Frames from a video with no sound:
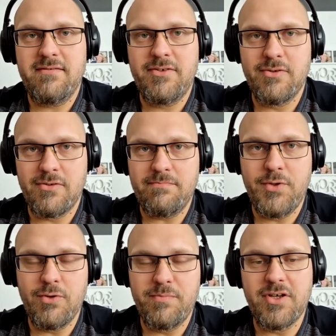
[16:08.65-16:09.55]

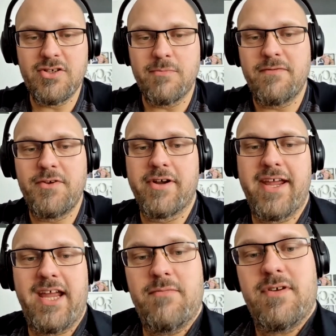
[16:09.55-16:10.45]
You'll be on top of your
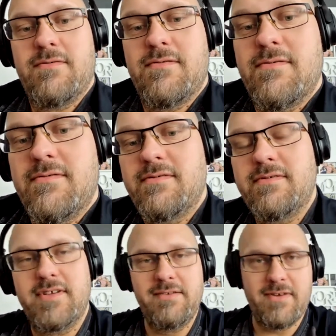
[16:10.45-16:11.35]
game,
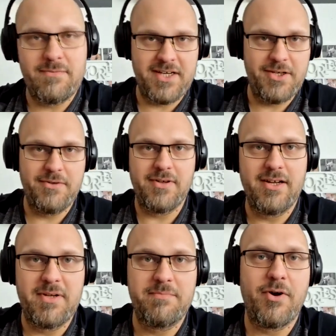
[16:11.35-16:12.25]
even when you do a
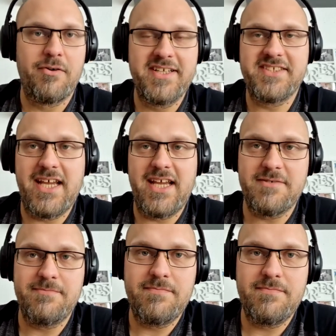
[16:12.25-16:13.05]
little bit boring saves.